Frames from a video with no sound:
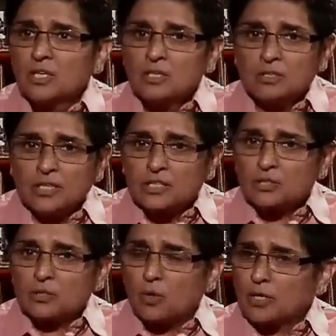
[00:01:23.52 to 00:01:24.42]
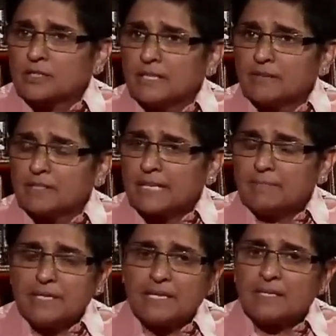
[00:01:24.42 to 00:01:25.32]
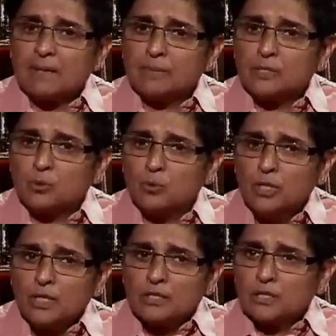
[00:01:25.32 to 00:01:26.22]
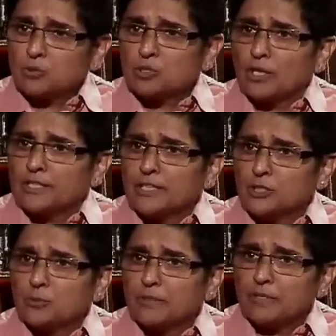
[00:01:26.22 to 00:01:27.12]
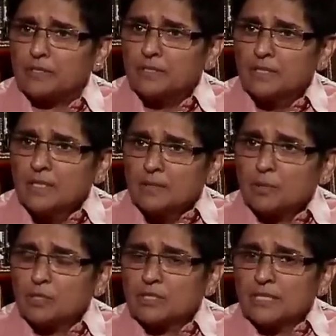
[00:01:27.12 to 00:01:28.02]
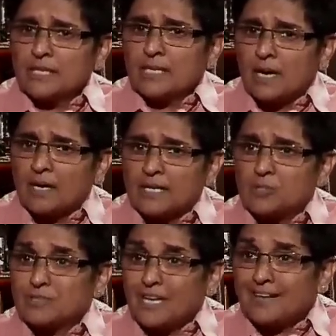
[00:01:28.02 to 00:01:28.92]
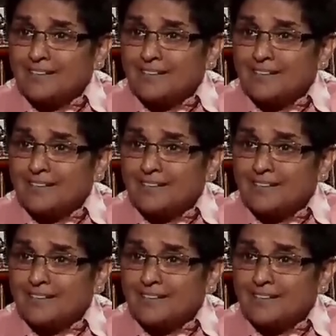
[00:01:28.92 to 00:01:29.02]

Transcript: think this thought never came in? And number two, this was not an issue ever, because it was